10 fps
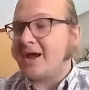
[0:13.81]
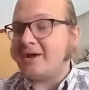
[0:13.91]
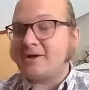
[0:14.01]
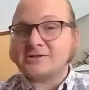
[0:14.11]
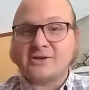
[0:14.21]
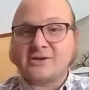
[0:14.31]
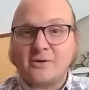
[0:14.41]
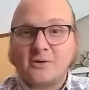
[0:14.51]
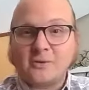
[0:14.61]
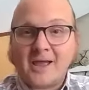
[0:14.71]
I also
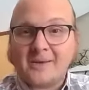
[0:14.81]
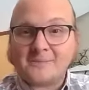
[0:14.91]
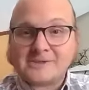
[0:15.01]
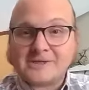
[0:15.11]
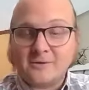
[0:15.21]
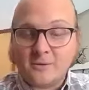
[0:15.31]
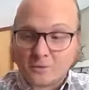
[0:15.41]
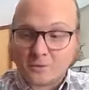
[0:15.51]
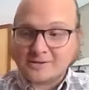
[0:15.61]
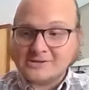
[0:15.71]
own Hampson
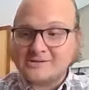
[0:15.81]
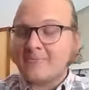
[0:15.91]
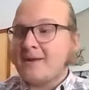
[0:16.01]
Horns.